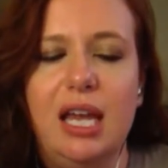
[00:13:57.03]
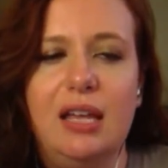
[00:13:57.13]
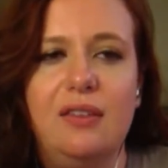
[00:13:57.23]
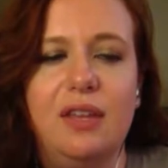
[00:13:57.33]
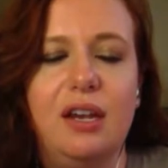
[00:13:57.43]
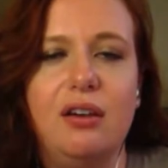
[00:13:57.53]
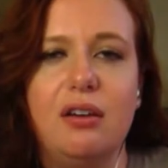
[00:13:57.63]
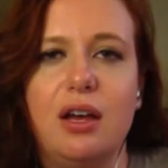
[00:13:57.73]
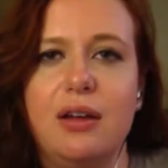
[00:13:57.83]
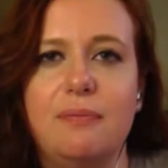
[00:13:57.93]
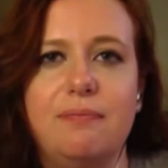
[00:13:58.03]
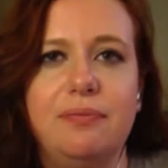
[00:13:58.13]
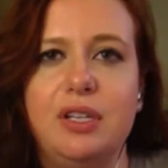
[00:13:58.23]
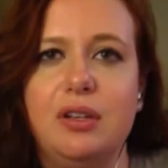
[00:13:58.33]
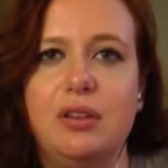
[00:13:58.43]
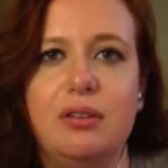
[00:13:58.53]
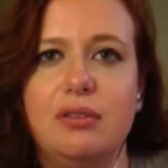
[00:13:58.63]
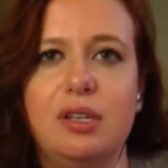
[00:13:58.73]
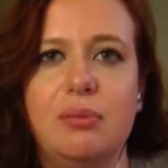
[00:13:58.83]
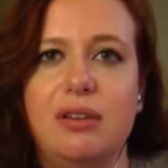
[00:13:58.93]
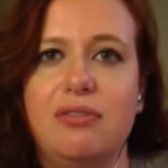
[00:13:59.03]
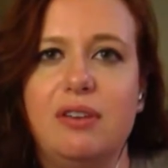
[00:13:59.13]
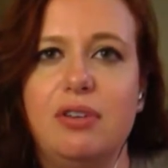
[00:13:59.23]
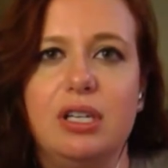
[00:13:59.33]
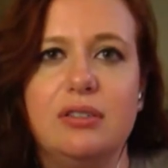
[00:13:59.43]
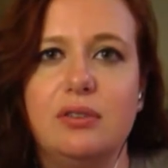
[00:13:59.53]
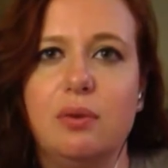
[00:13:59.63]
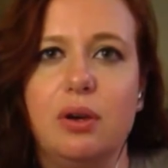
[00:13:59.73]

And they're um, you know they're they're my favorite kids to